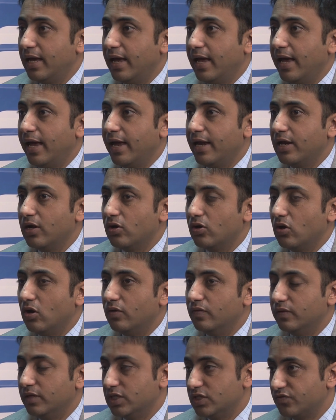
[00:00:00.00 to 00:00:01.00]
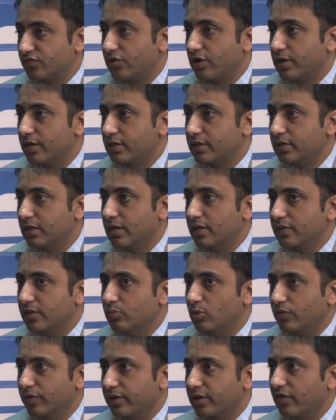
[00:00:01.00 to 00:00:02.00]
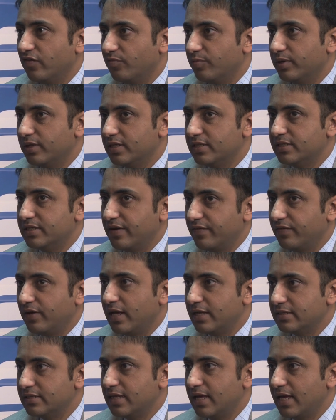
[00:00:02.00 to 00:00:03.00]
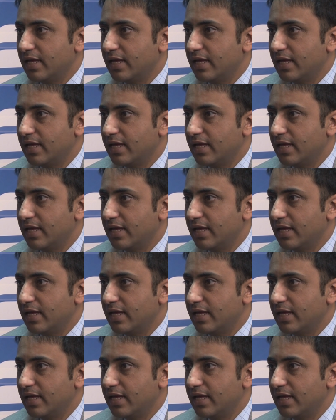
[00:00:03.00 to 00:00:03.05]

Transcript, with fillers: and on this front, uh, the Modi government has, def has,